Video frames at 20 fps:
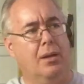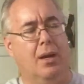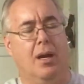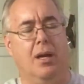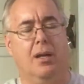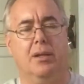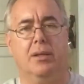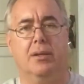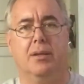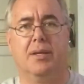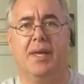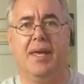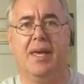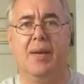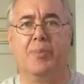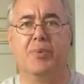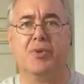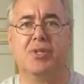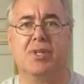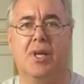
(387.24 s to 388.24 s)
Our little
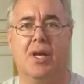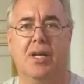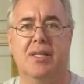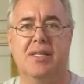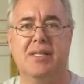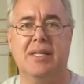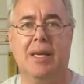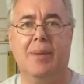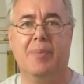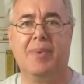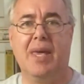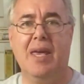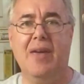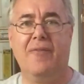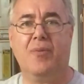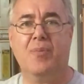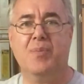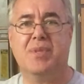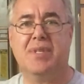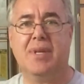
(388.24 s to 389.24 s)
camper's concept
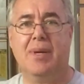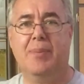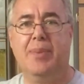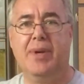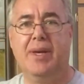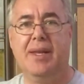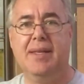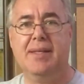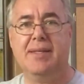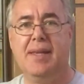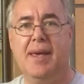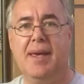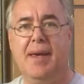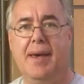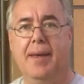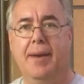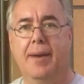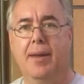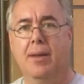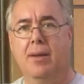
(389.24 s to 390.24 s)
came from somebody's
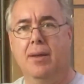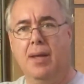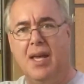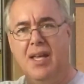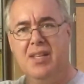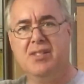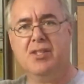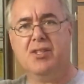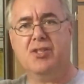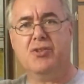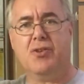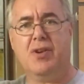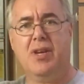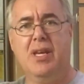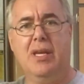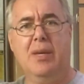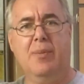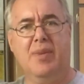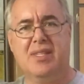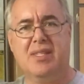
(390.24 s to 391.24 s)
head, as a
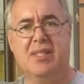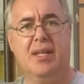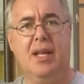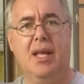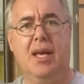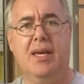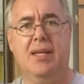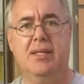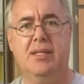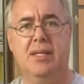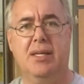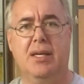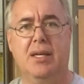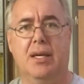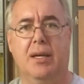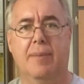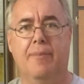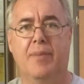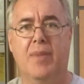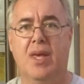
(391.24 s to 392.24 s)
dream, as an
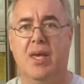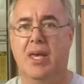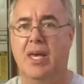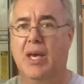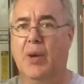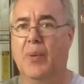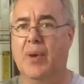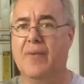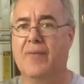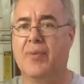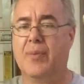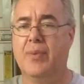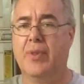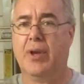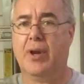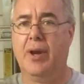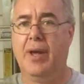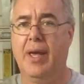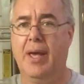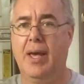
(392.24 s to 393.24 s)
idea. It went from
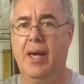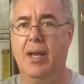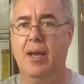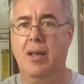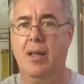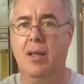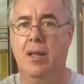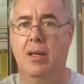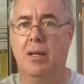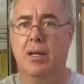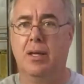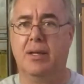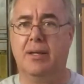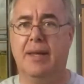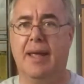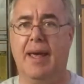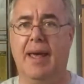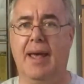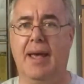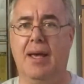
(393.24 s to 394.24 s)
their head
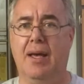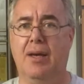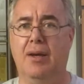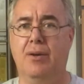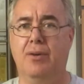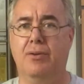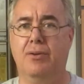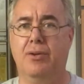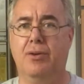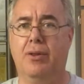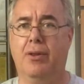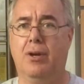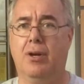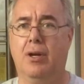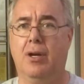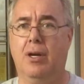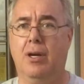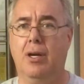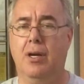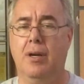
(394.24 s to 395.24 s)
down to
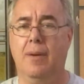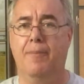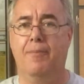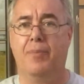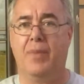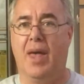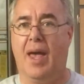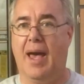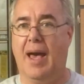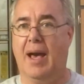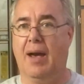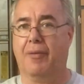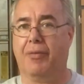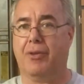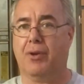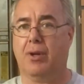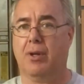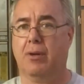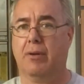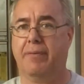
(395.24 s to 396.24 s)
their heart, out
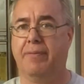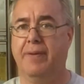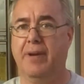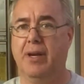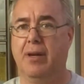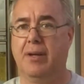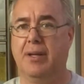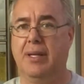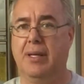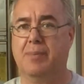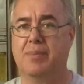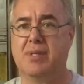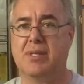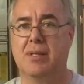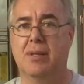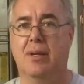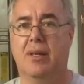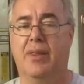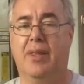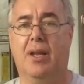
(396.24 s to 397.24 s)
their little fingertips,
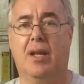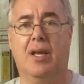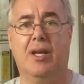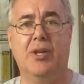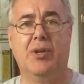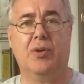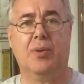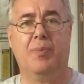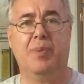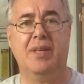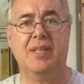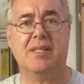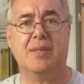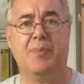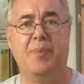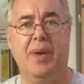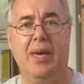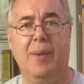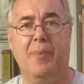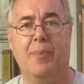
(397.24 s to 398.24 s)
then onto a piece
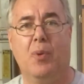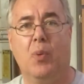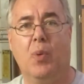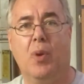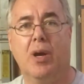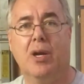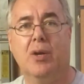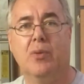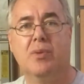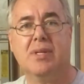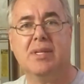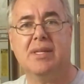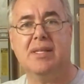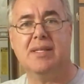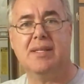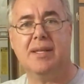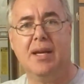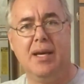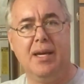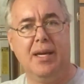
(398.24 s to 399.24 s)
of paper where it was
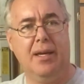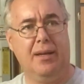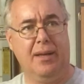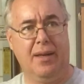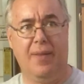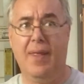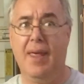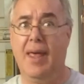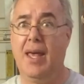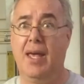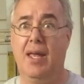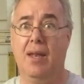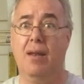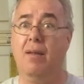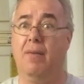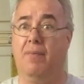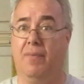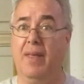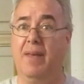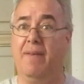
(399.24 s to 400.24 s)
designed, and
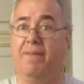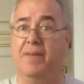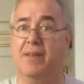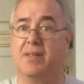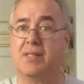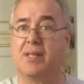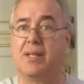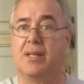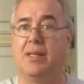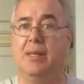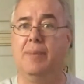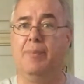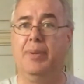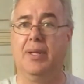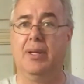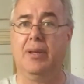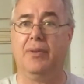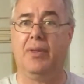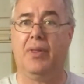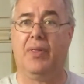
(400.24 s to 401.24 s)
then they physically
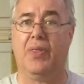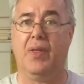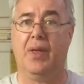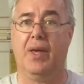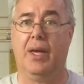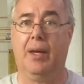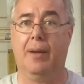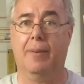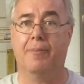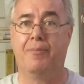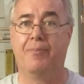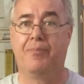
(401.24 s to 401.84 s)
built the thing.